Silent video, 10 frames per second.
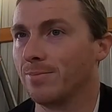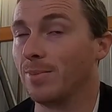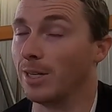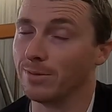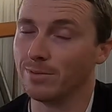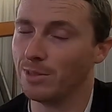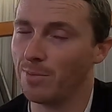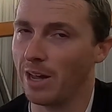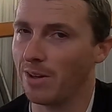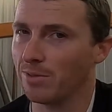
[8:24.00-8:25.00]
But you
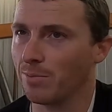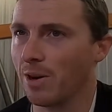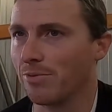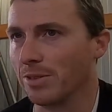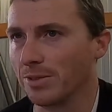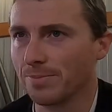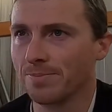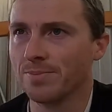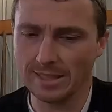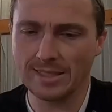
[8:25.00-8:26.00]
might have some preference.
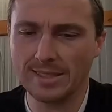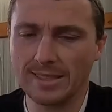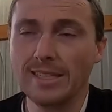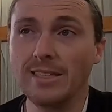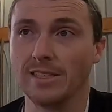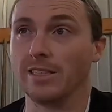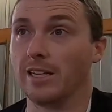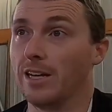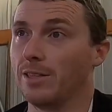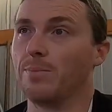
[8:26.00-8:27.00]
The
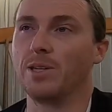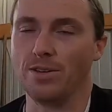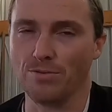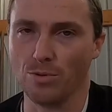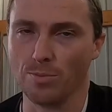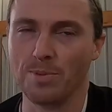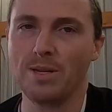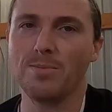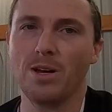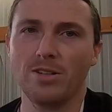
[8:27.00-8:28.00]
seating in the
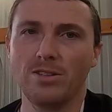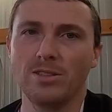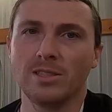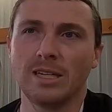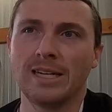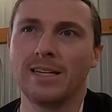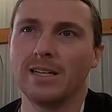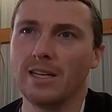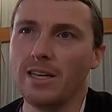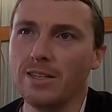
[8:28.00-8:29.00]
BD4B model
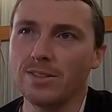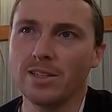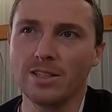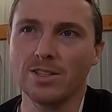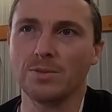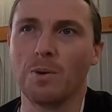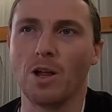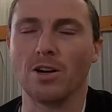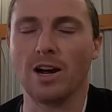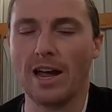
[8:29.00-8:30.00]
is a little
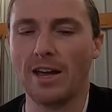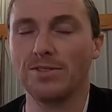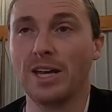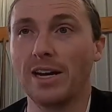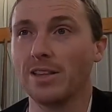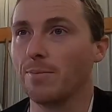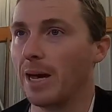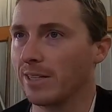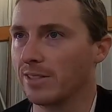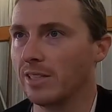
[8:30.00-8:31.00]
smaller. I have sat in the
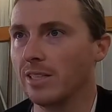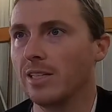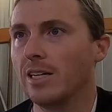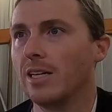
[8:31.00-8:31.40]
back seat